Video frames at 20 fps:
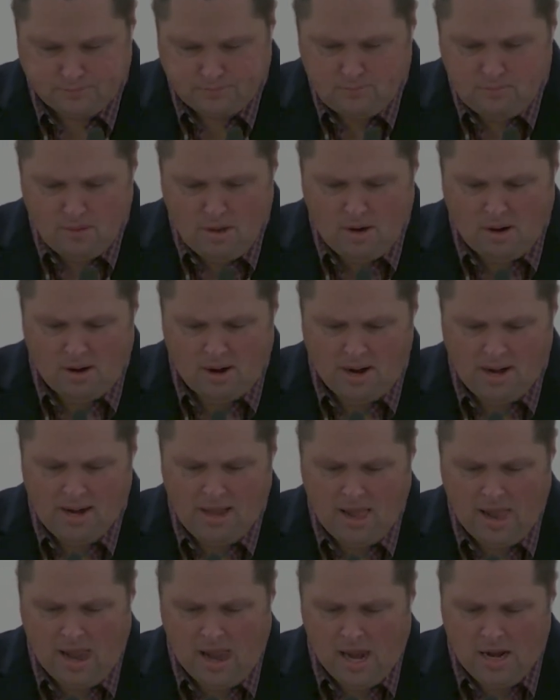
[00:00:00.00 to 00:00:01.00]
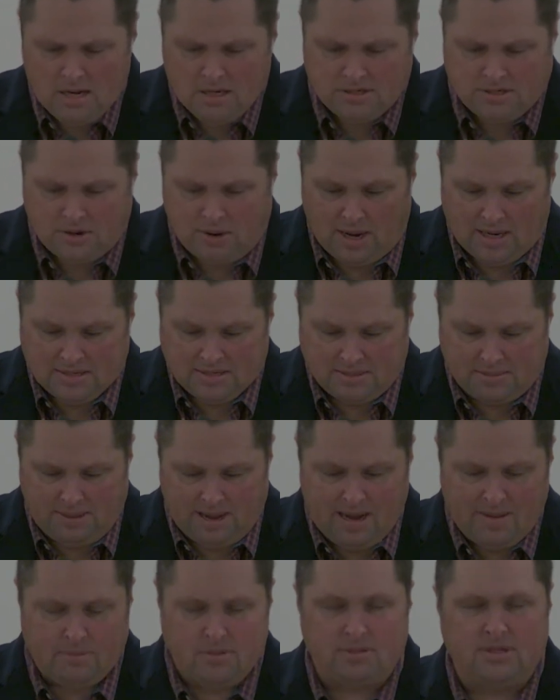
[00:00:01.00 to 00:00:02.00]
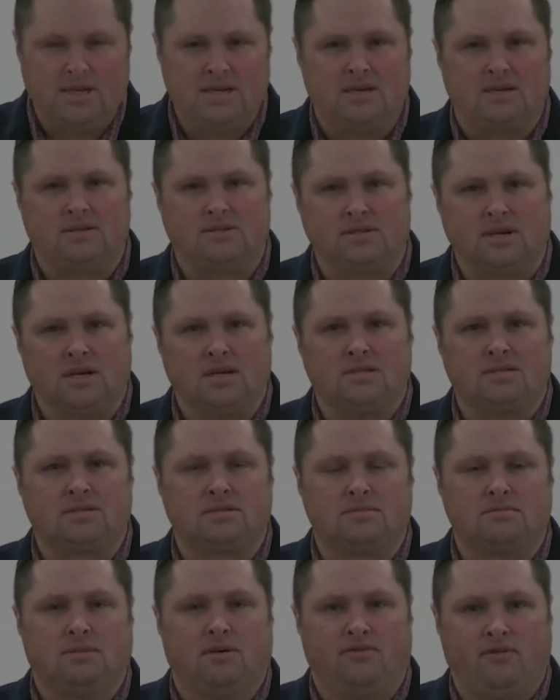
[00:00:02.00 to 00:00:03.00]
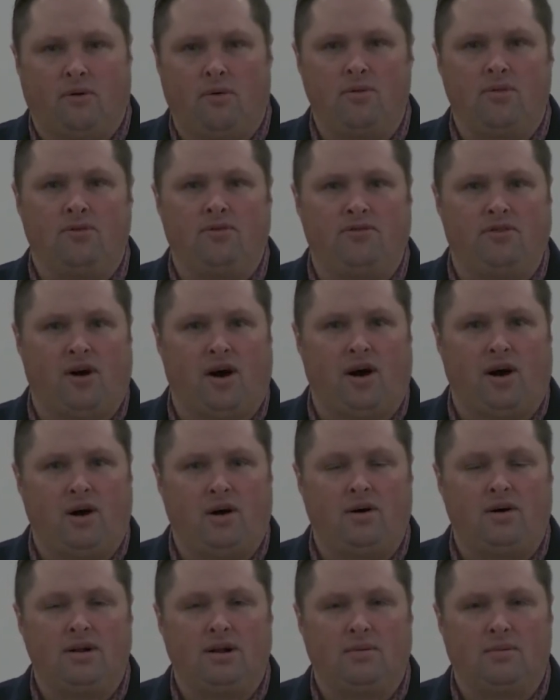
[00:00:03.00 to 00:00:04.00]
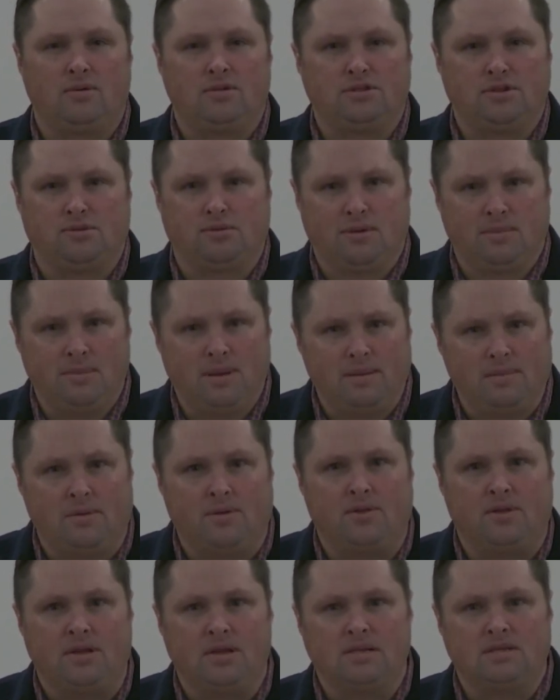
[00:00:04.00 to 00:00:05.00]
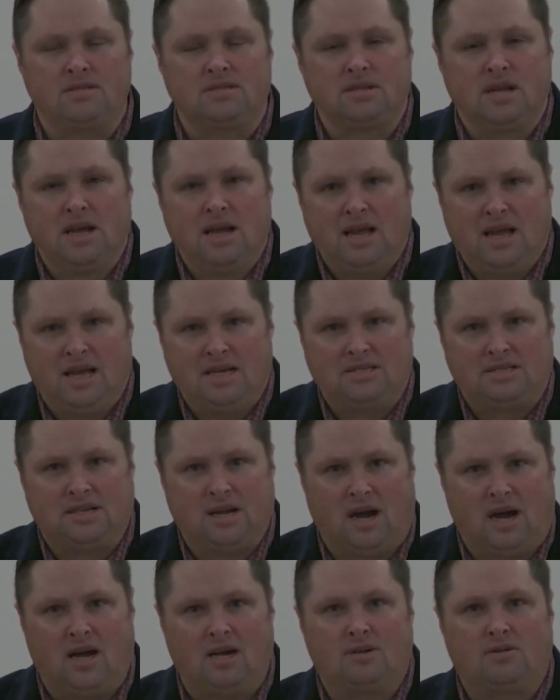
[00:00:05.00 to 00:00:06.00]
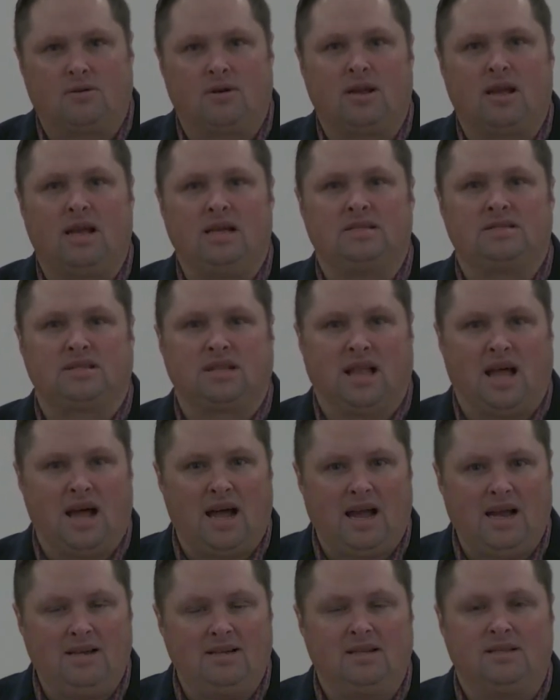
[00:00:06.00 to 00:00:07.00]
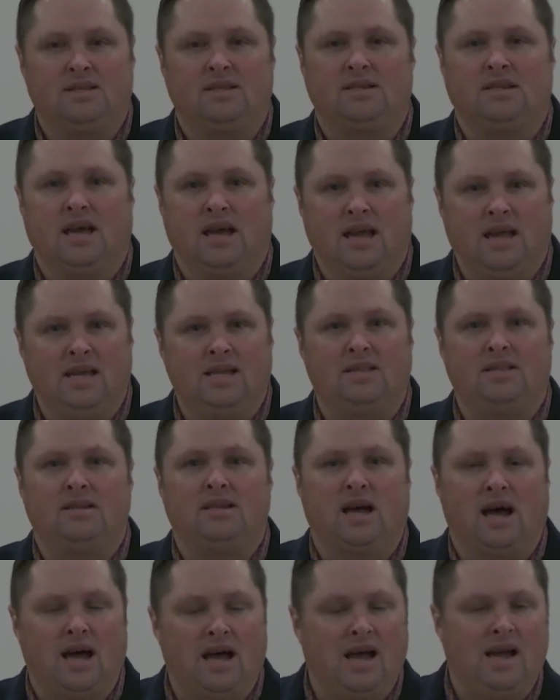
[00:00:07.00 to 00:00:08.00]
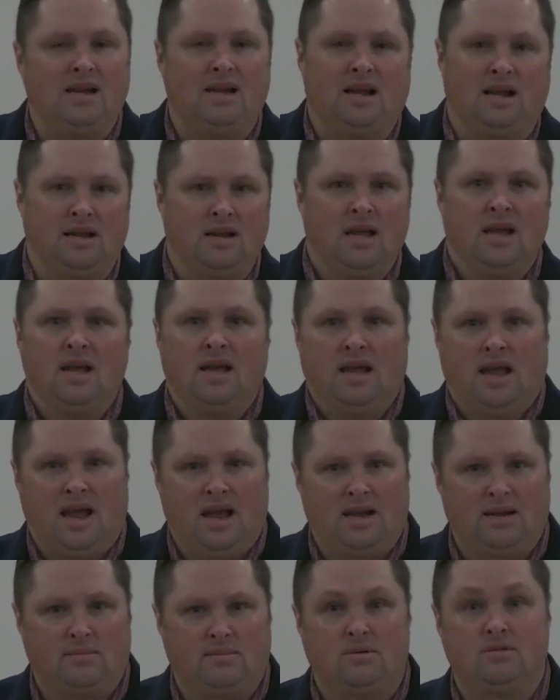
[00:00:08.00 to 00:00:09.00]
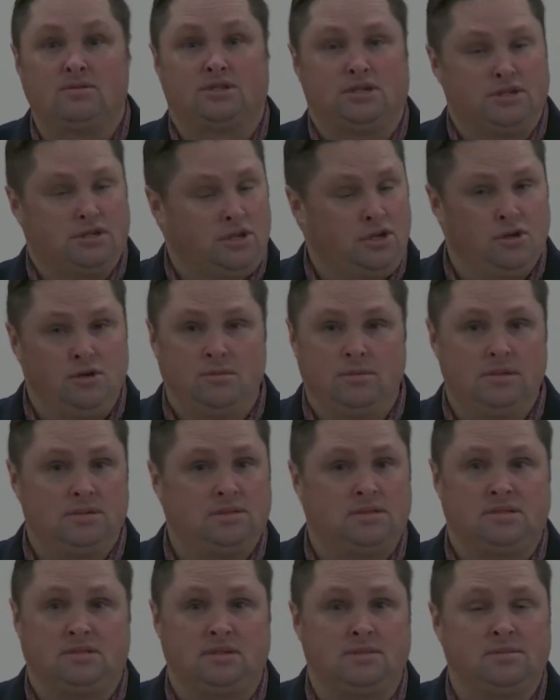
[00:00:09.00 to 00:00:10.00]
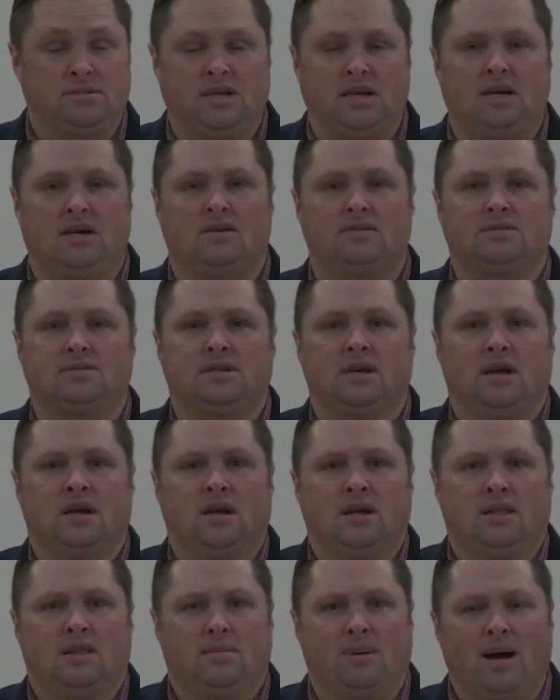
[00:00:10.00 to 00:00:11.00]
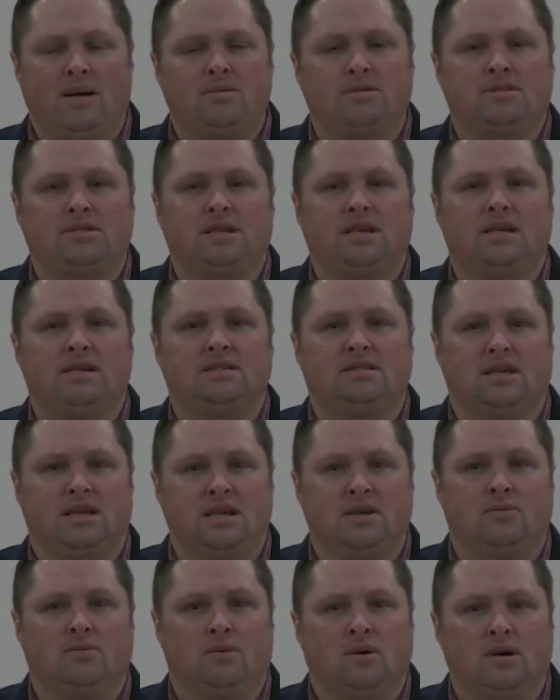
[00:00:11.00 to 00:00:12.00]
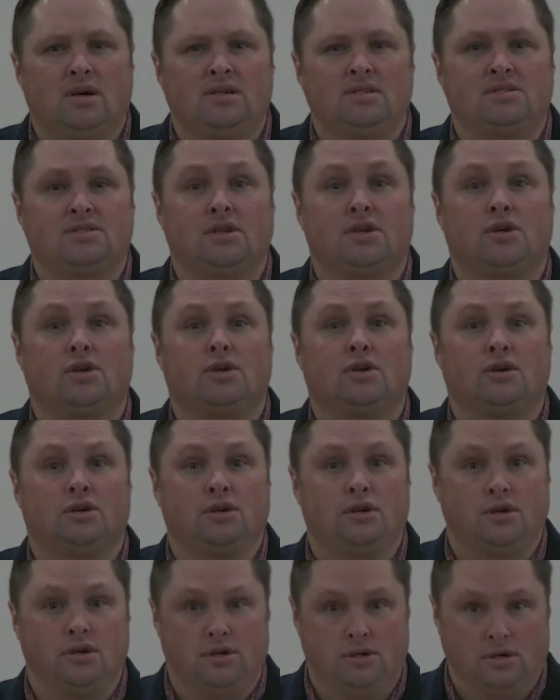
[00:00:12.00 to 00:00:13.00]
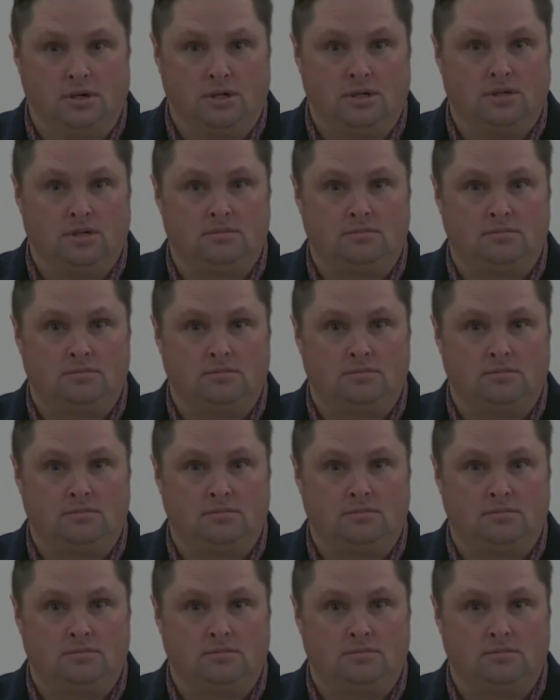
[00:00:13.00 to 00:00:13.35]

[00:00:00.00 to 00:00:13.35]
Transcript: All right? So, as the Bible tells us before the fall, and I want you to remember this, as God creates light and the day and the night and animals and humans themselves, the Bible says it was good.